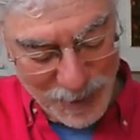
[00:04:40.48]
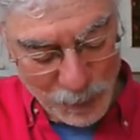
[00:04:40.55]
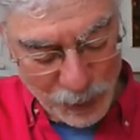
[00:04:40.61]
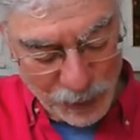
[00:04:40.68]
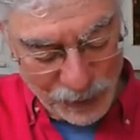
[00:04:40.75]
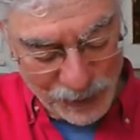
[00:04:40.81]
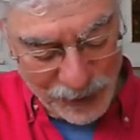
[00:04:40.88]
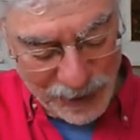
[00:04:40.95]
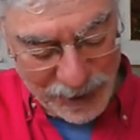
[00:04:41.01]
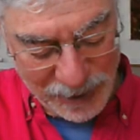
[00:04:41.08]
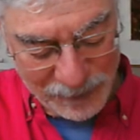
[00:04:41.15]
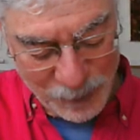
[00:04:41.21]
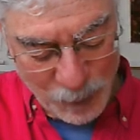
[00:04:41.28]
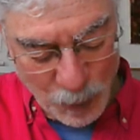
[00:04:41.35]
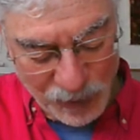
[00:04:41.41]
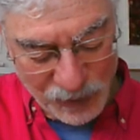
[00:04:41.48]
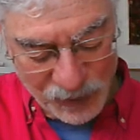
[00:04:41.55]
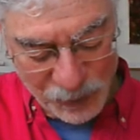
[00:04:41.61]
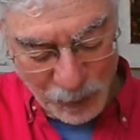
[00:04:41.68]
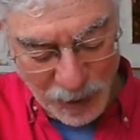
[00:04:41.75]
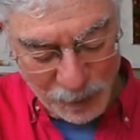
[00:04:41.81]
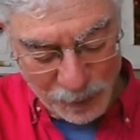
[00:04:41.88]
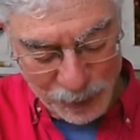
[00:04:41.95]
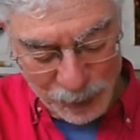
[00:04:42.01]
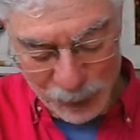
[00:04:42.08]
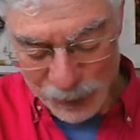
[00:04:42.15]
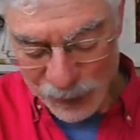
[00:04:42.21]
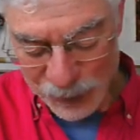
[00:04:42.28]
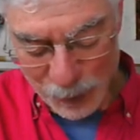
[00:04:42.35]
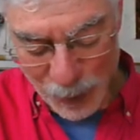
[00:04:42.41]
proceeding from one small blue
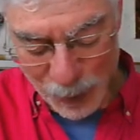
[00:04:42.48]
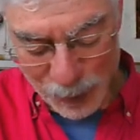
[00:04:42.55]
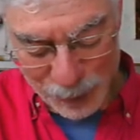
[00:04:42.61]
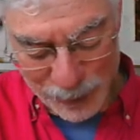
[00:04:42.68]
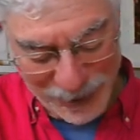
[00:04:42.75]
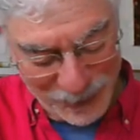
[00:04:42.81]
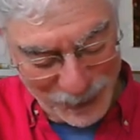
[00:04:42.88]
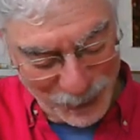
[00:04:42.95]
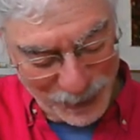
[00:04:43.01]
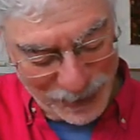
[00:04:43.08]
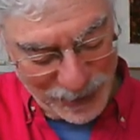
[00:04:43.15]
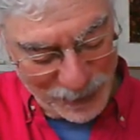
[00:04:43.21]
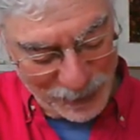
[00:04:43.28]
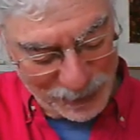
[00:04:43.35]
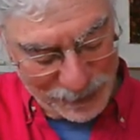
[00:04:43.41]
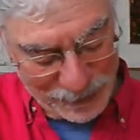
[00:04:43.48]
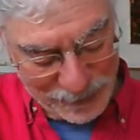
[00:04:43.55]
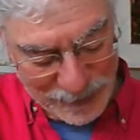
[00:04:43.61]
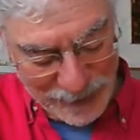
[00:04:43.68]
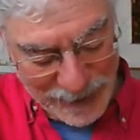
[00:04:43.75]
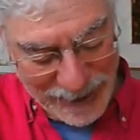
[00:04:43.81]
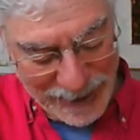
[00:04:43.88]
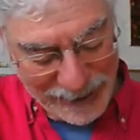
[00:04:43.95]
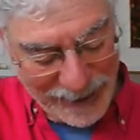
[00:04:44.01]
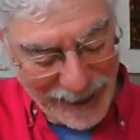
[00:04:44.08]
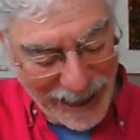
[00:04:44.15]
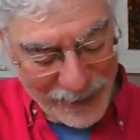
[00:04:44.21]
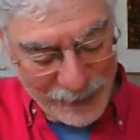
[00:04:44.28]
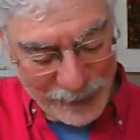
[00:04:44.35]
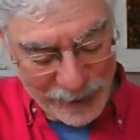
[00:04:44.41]
smoke ring to another, and
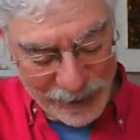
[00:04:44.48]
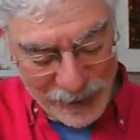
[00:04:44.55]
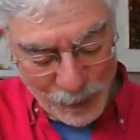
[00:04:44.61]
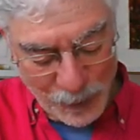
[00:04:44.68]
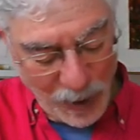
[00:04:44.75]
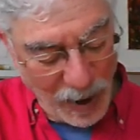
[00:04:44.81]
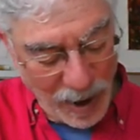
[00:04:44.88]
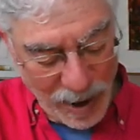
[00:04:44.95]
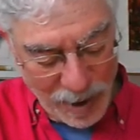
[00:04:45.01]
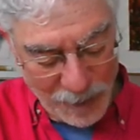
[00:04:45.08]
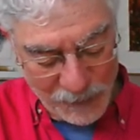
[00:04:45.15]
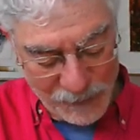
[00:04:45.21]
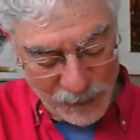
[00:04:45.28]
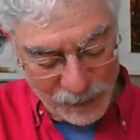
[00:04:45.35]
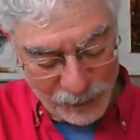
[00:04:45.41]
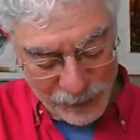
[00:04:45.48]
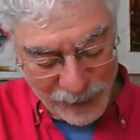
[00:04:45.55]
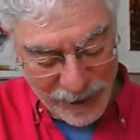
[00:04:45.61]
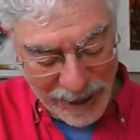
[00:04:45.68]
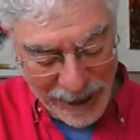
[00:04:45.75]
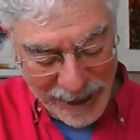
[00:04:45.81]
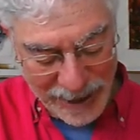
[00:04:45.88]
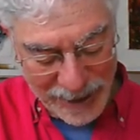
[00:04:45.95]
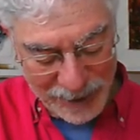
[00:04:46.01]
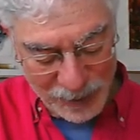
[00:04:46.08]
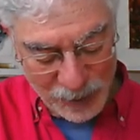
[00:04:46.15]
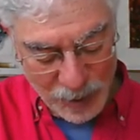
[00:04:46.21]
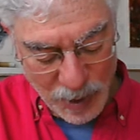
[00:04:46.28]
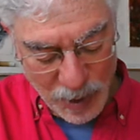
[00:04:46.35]
gathering in the palm of your free hand,